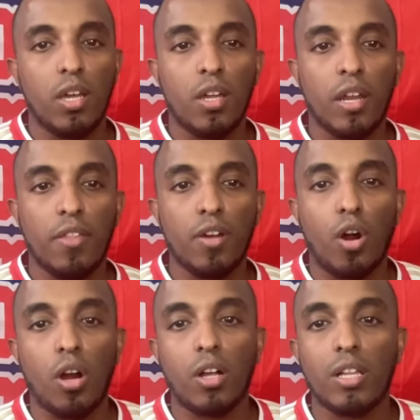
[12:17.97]
Now, there
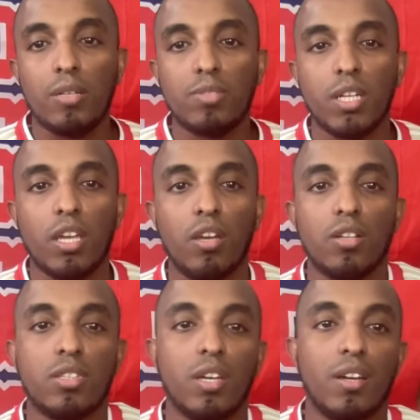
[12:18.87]
are claims that
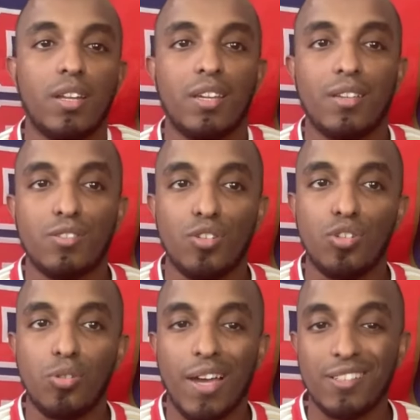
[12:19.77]
Kieran Tierney to
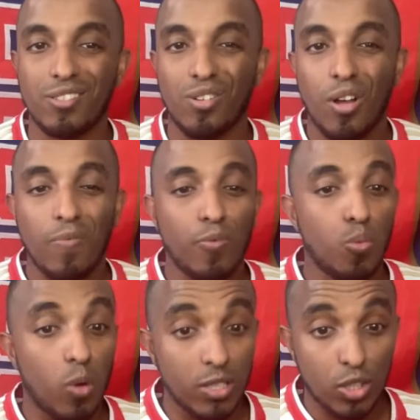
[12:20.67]
Newcastle
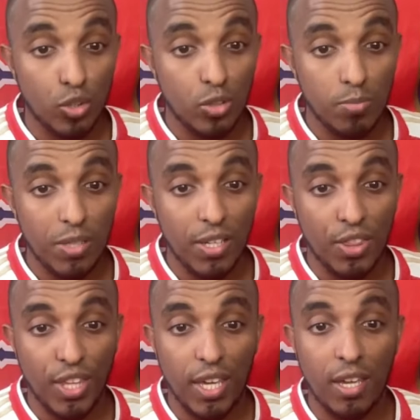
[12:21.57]
was going to be a
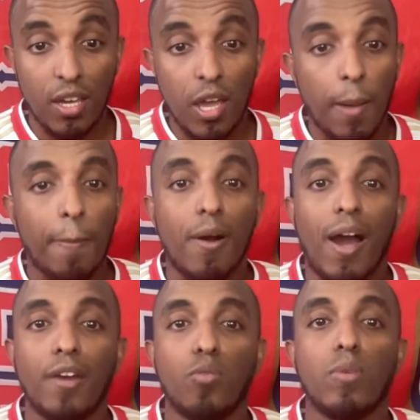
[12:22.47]
thing, but
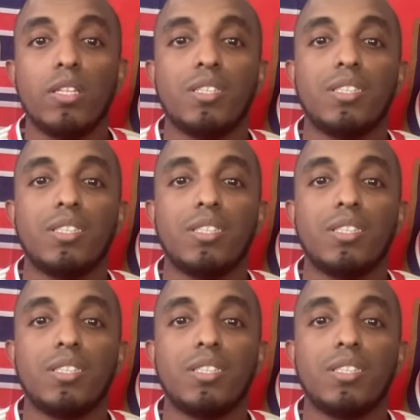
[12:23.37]
I don't really